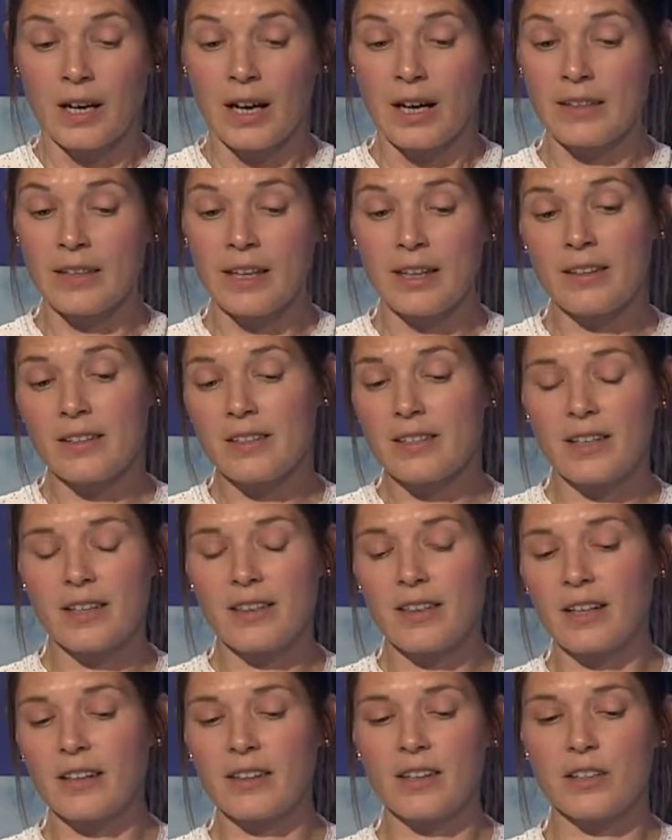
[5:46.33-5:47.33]
And then there's the
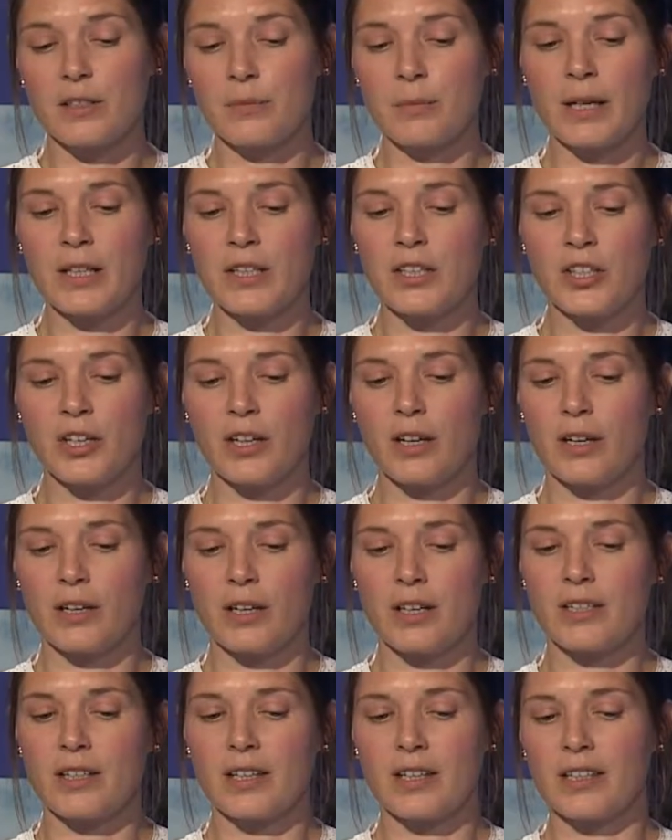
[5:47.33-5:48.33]
thing that dementia
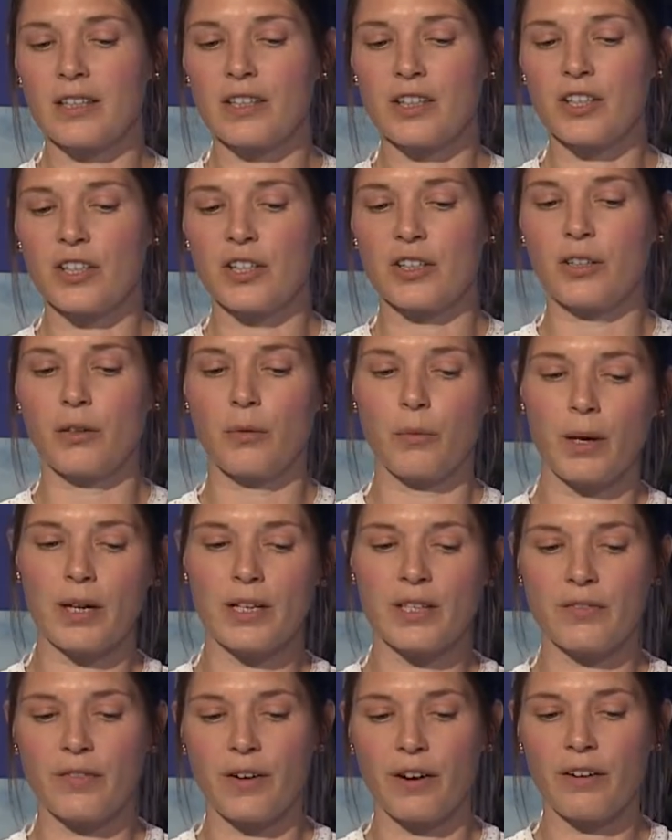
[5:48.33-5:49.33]
is a condition that
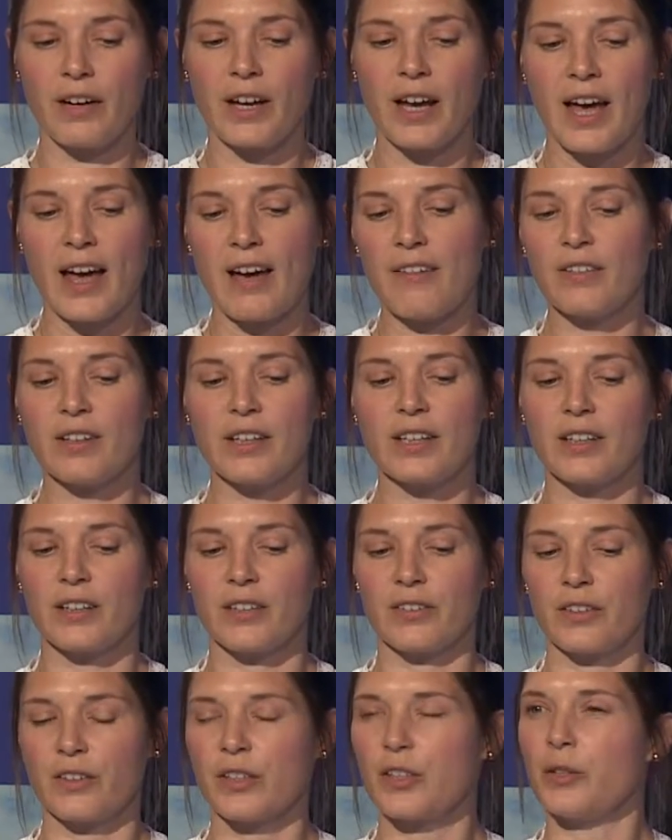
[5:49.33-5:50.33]
weighs very heavily
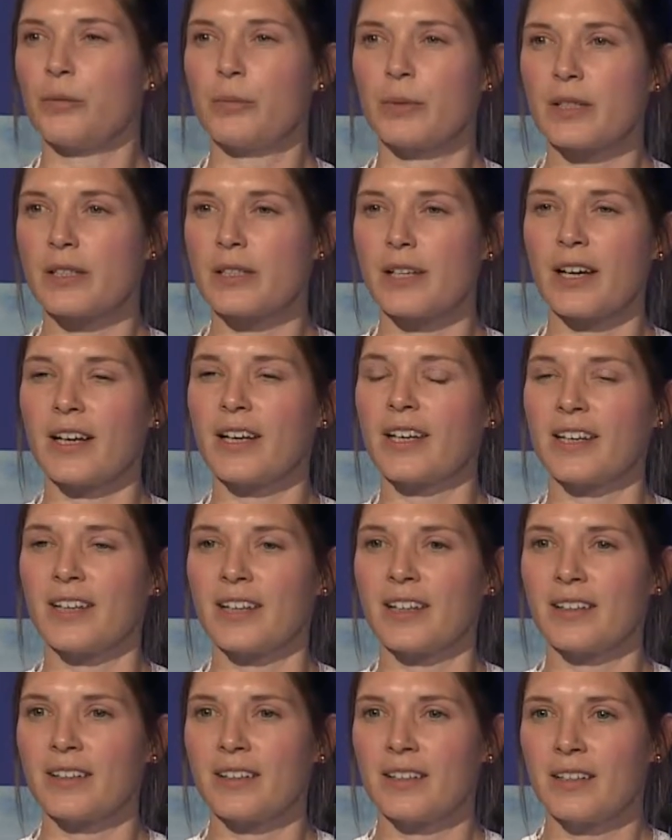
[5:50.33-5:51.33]
on the human
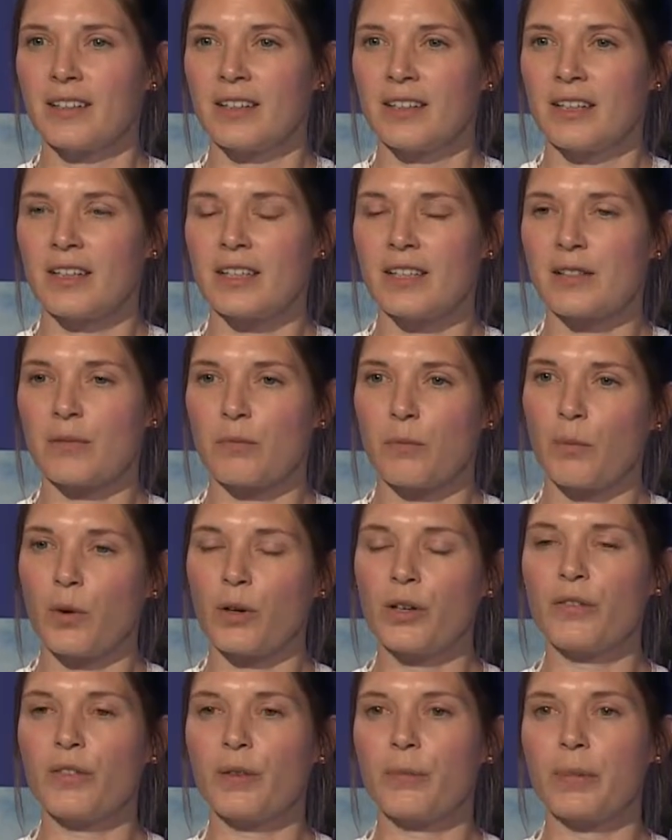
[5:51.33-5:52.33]
psyche. It's
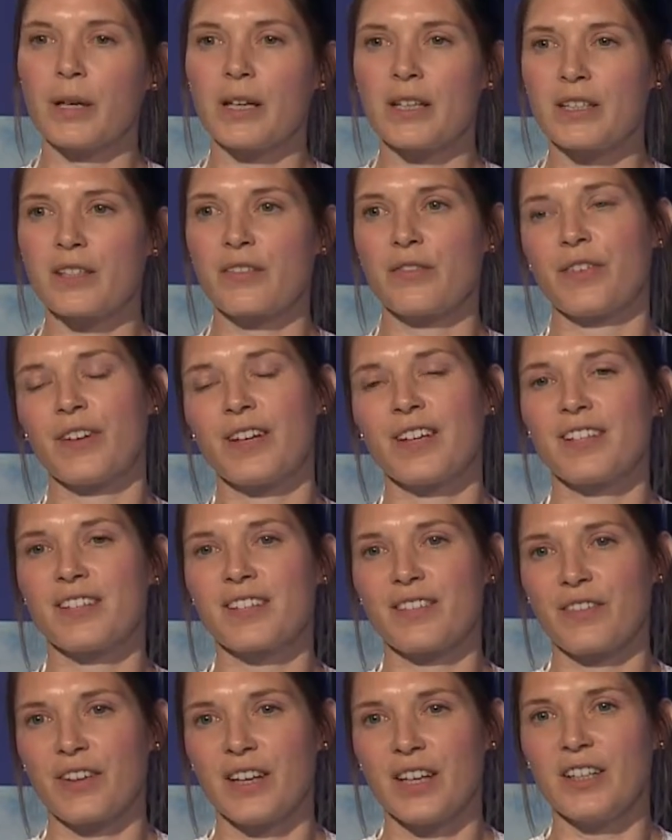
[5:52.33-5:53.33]
one of the biggest
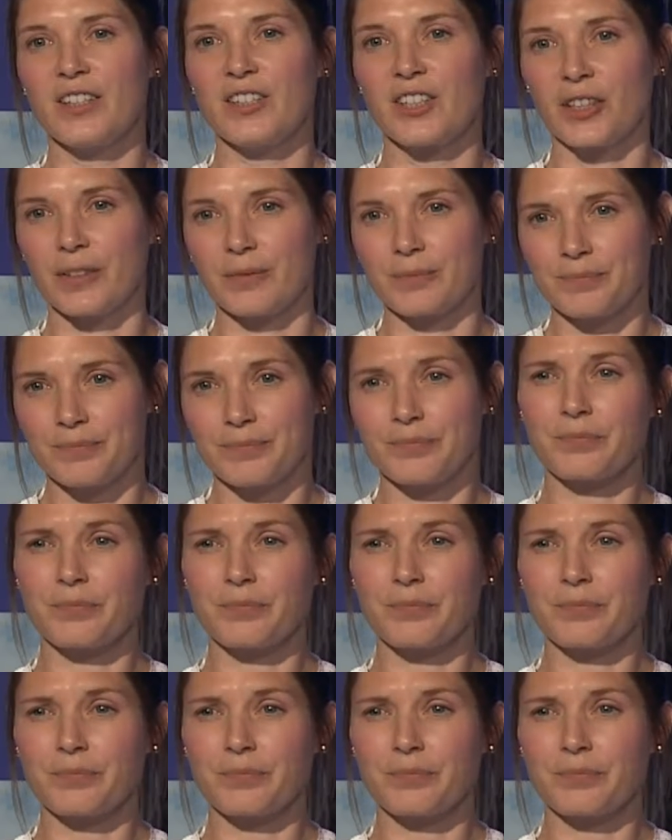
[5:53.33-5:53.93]
fears of aging